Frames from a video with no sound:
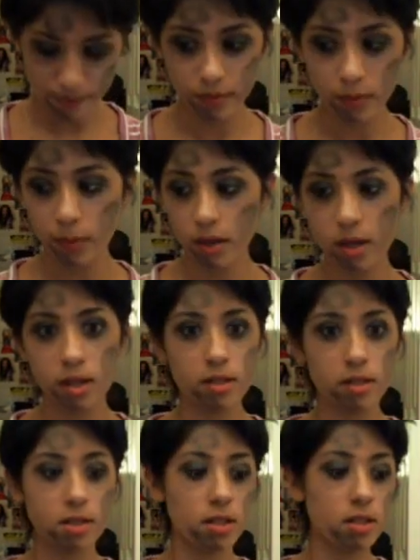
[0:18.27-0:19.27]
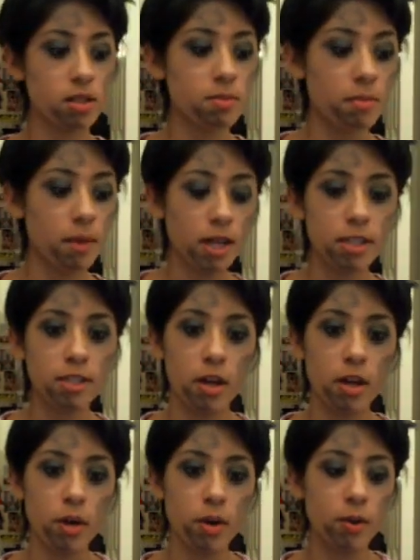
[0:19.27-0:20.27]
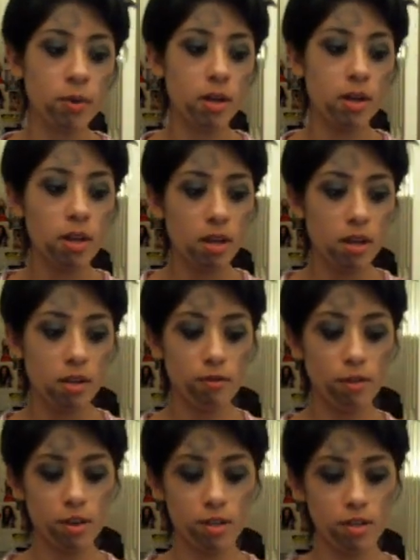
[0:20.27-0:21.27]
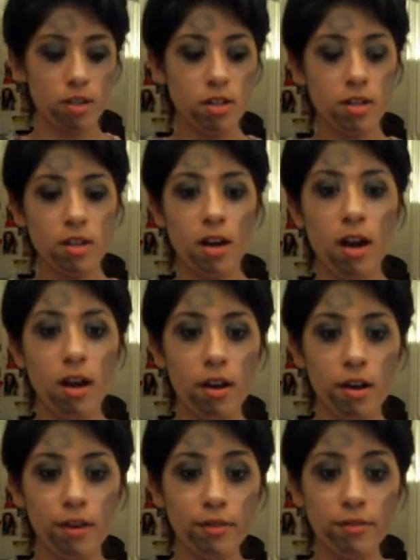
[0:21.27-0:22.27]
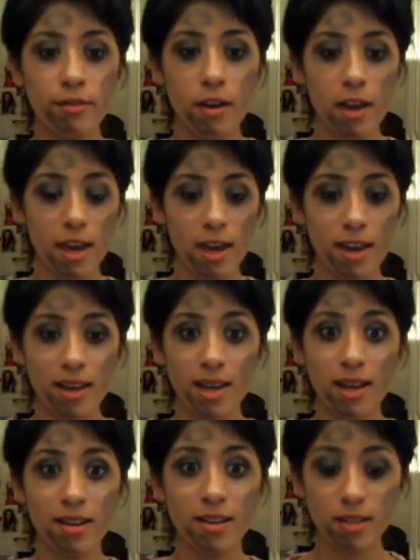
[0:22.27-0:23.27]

what is my ghetto version of a